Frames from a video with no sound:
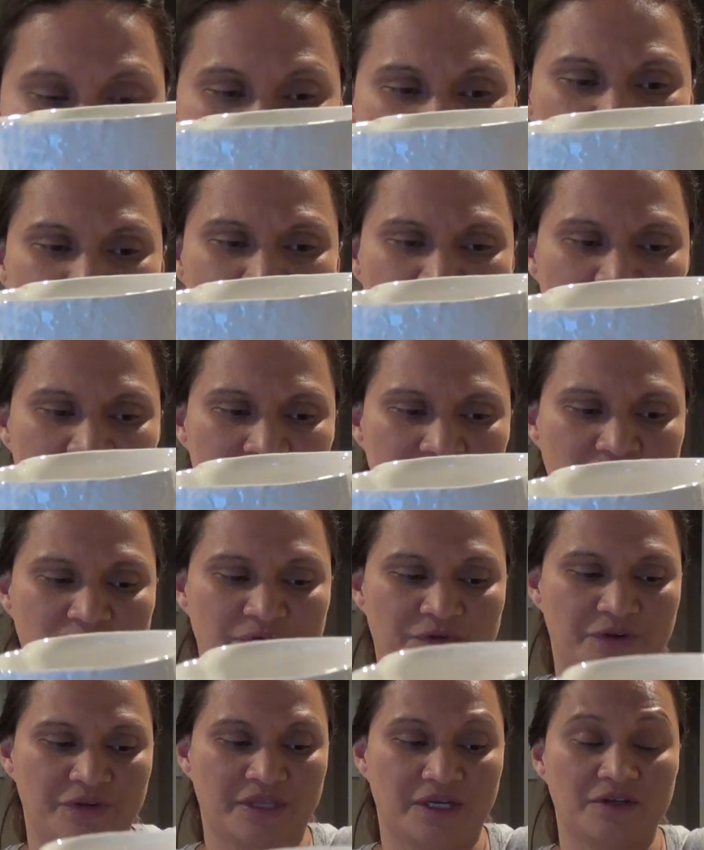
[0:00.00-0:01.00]
purchase, or
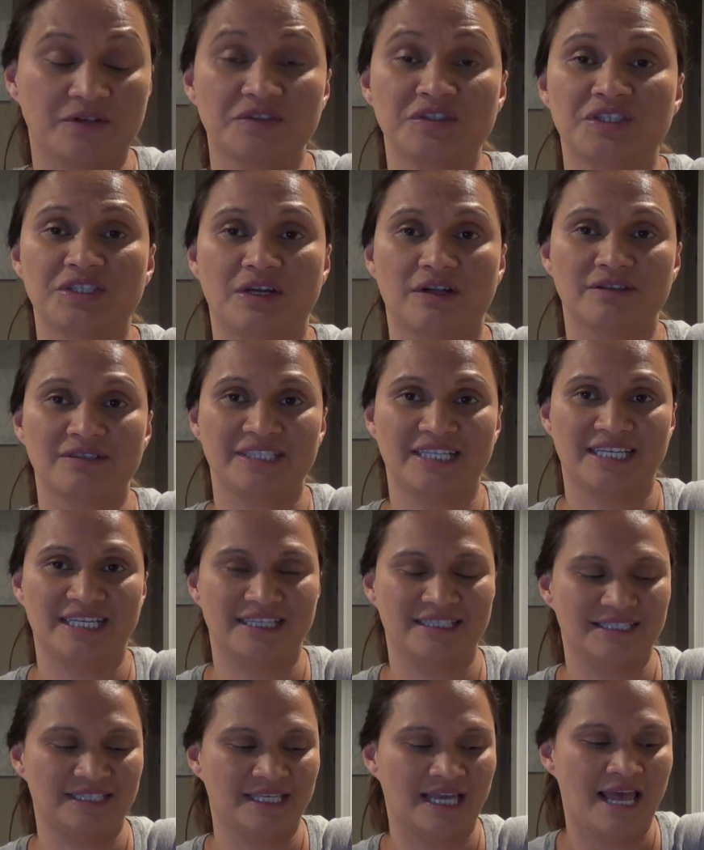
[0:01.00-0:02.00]
for the
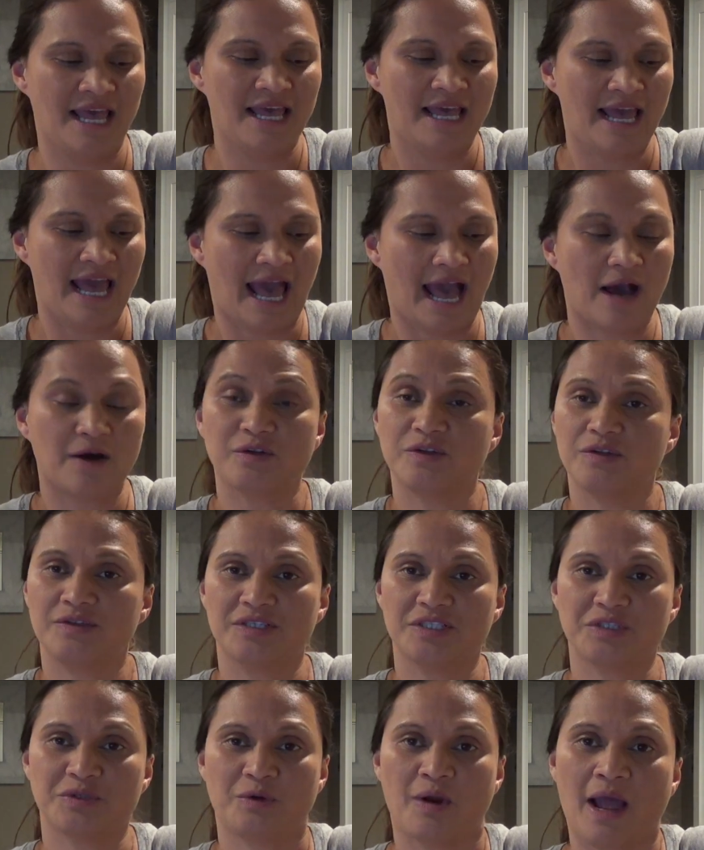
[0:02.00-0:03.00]
consultants, how to
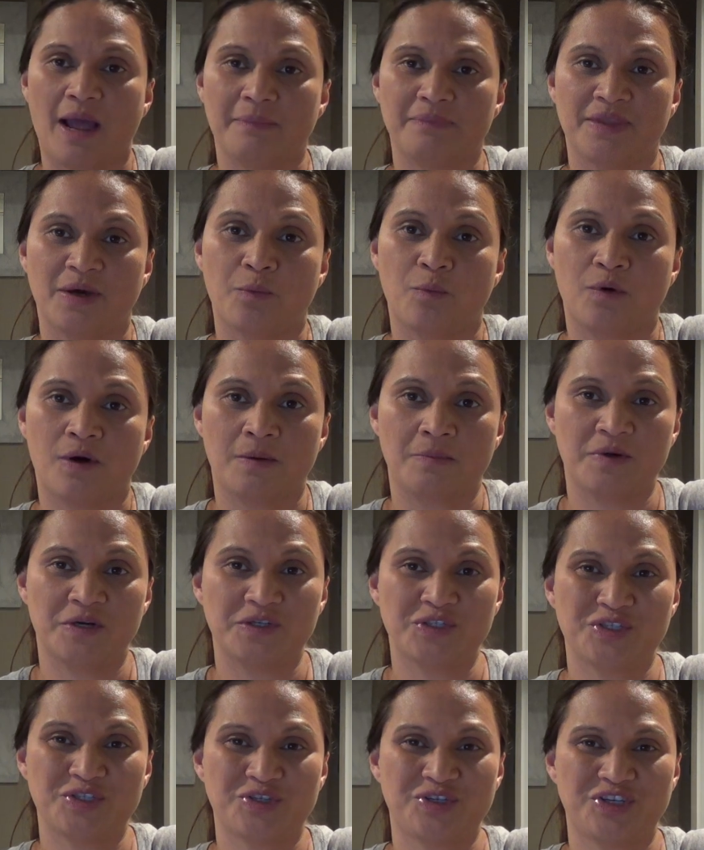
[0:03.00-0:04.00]
describe the
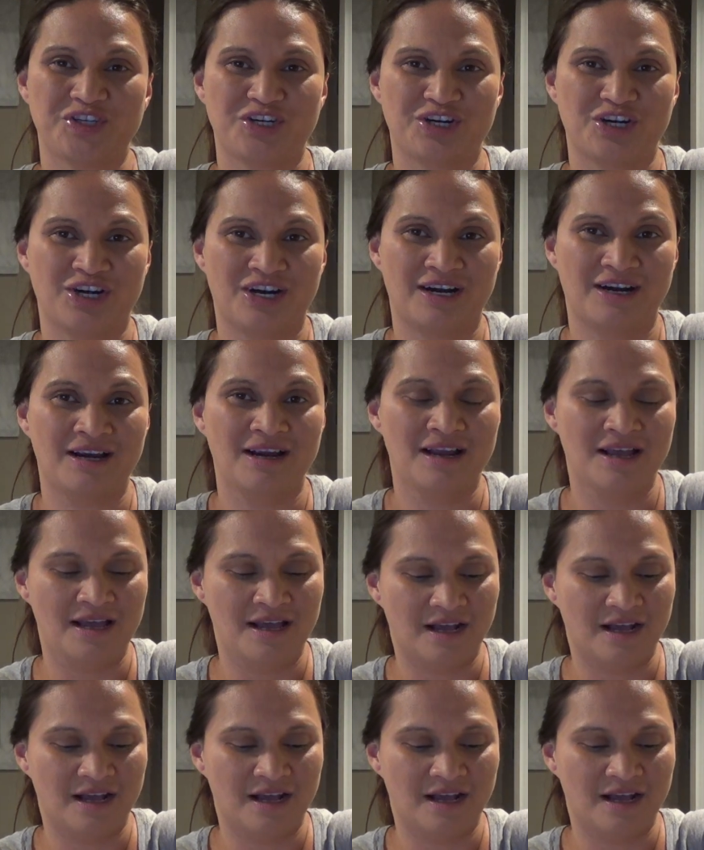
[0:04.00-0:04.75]
warmers to your